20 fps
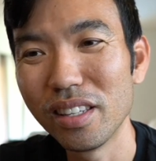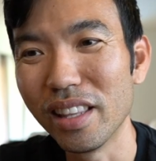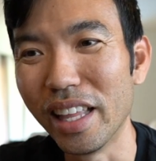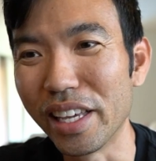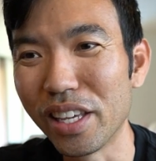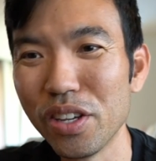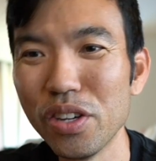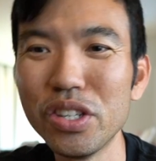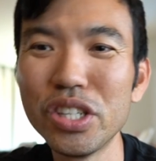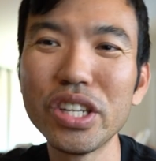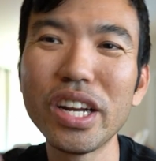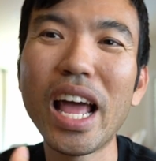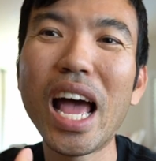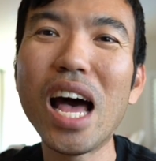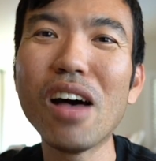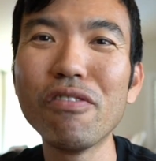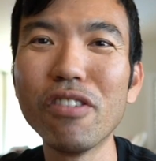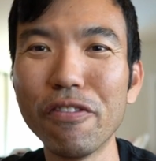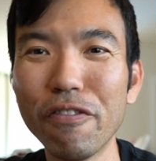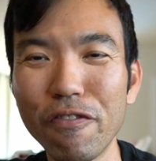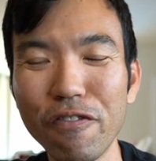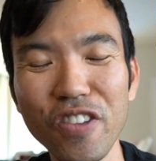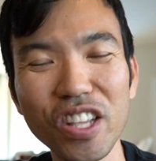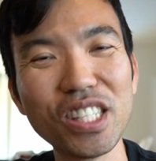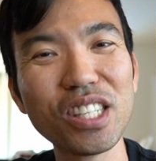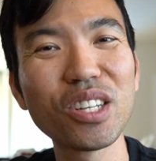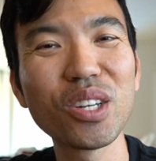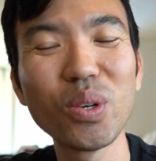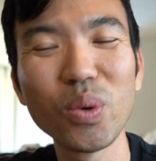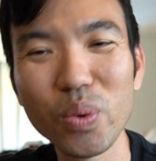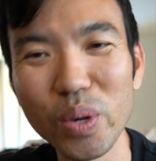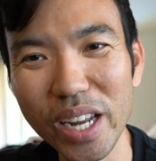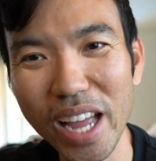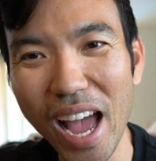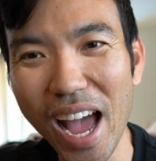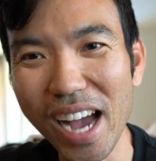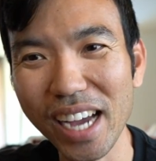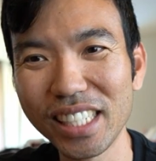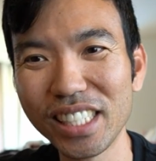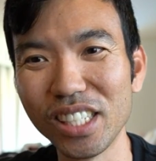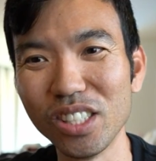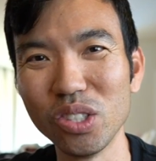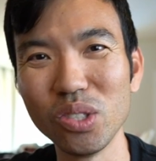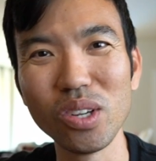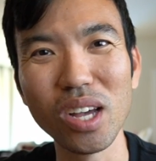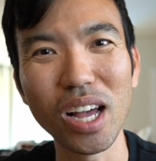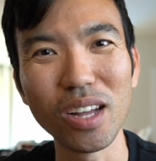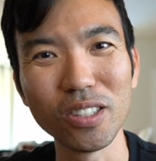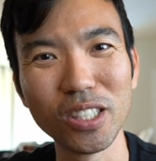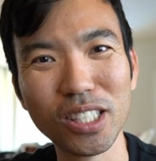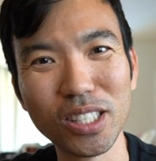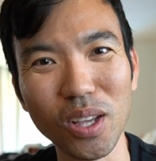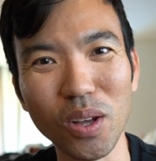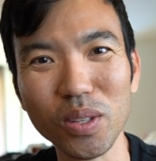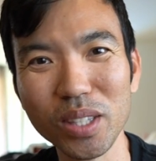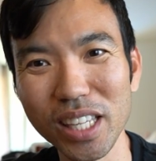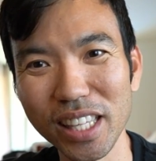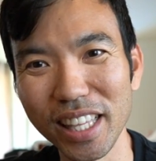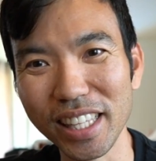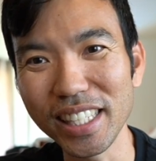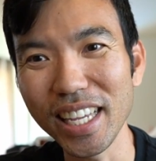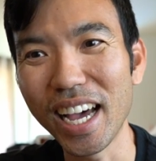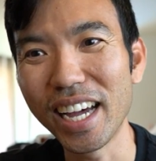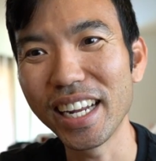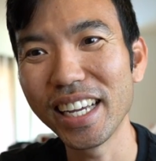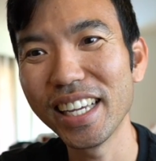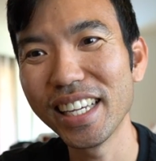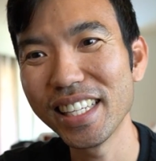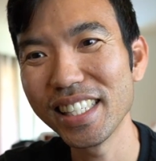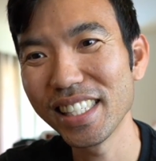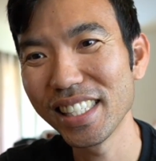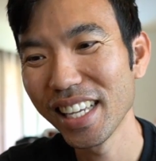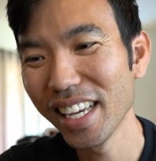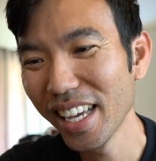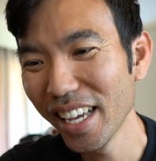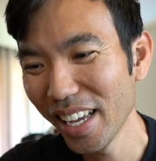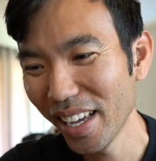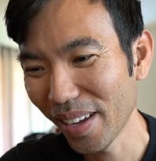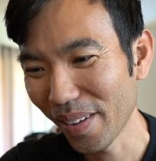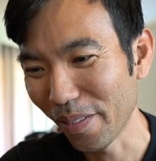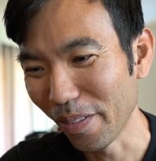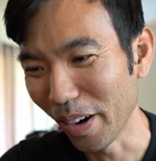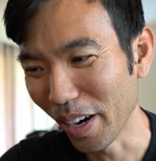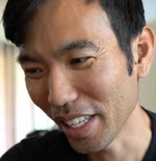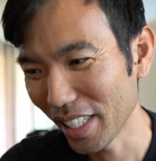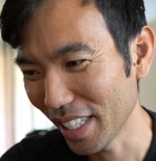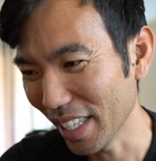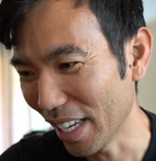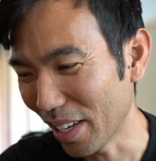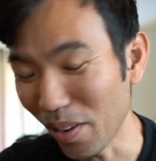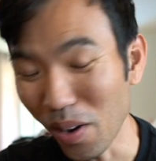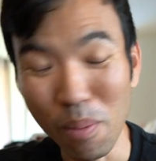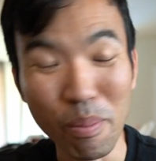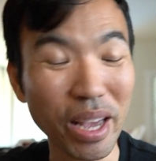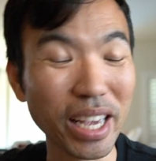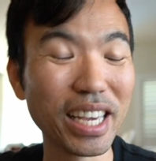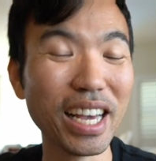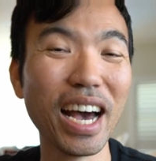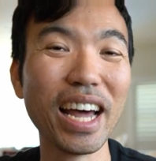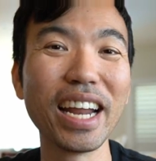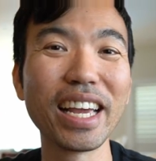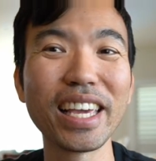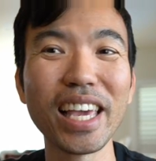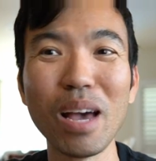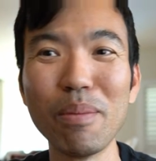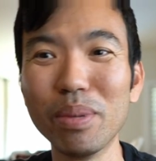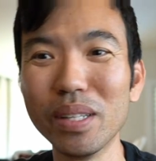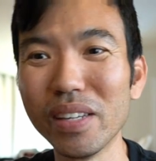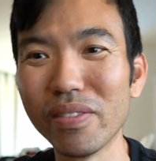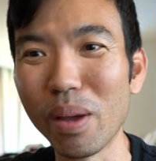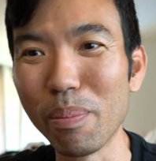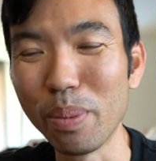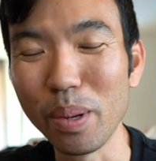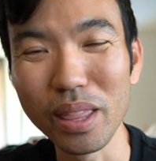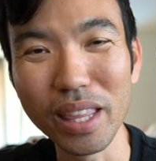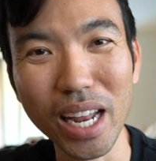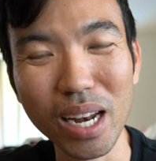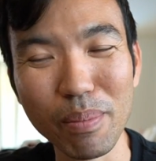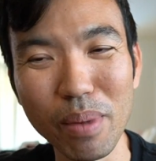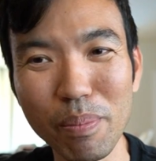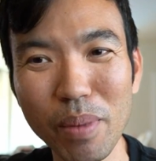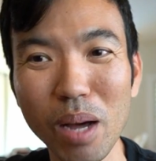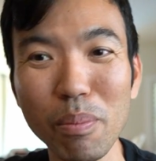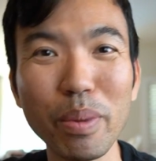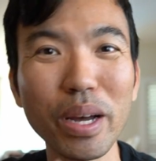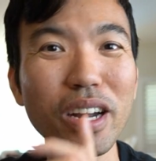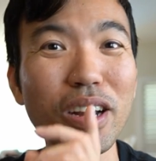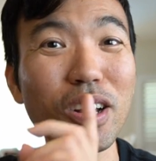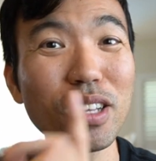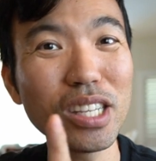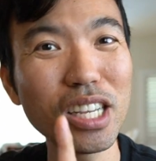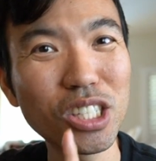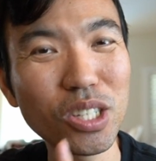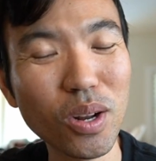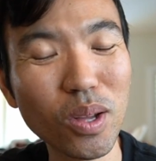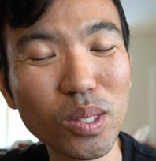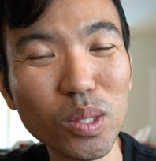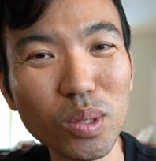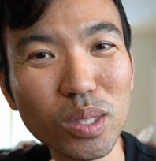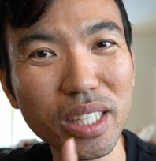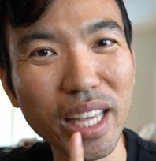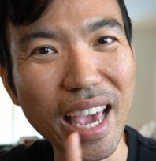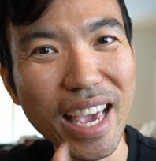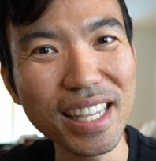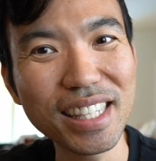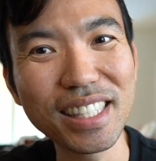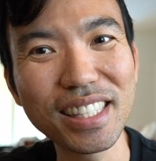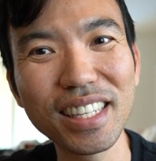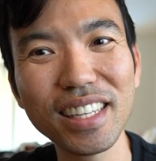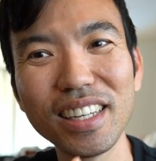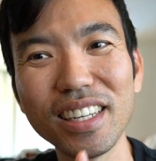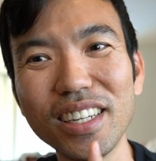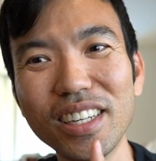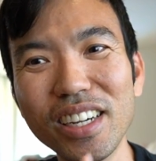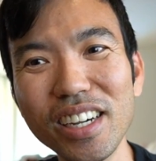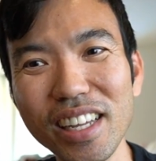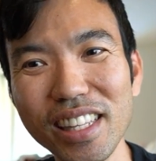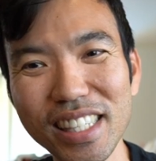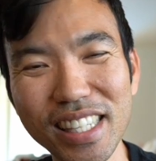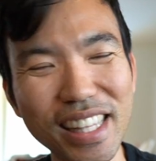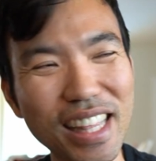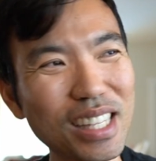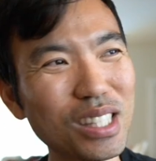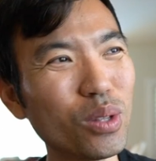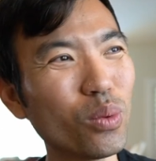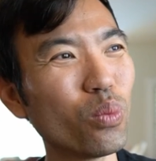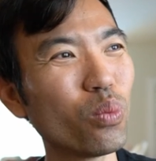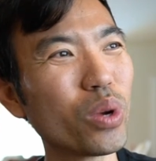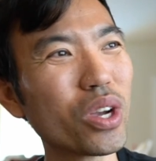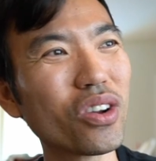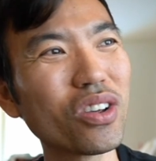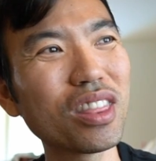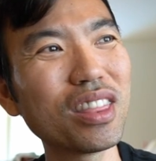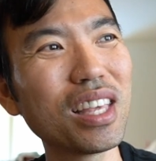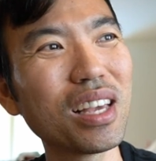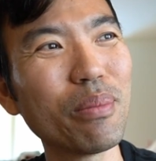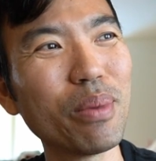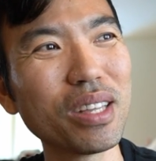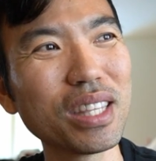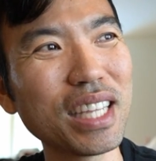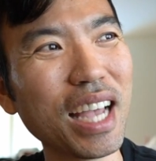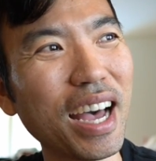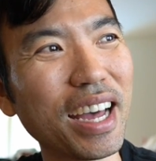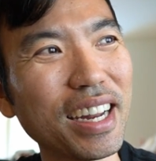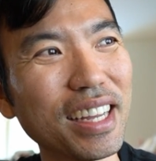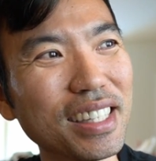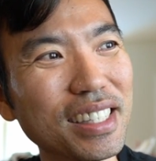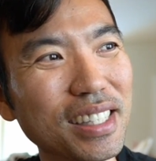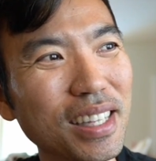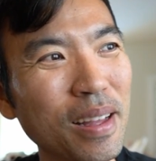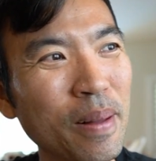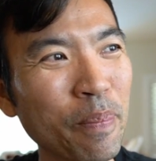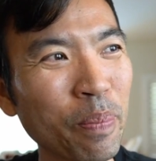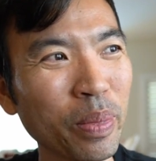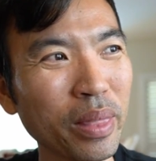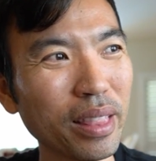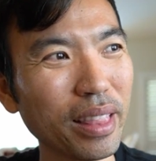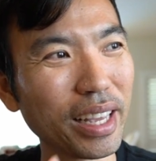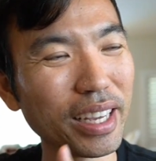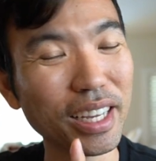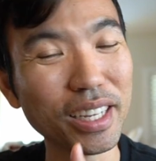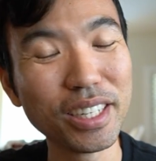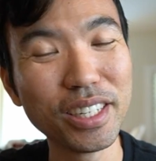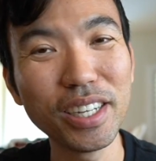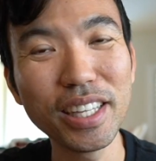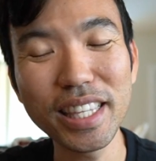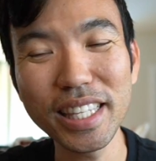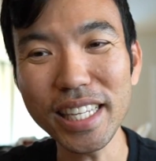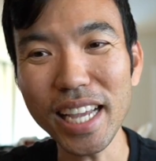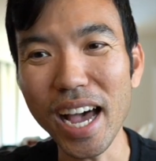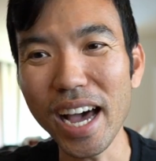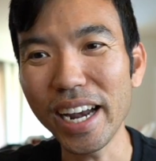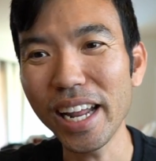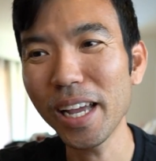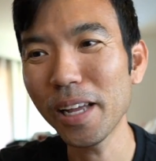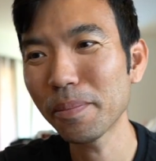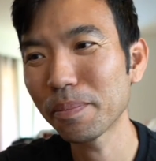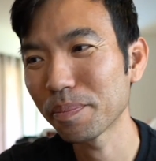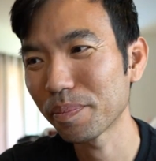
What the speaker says: like, you should have a physical reaction to how salty the tare is, where it's like, oh my God, I can't believe I put that in my mouth. But it should also taste good. See, that's the weird thing about tares. Like a good tare,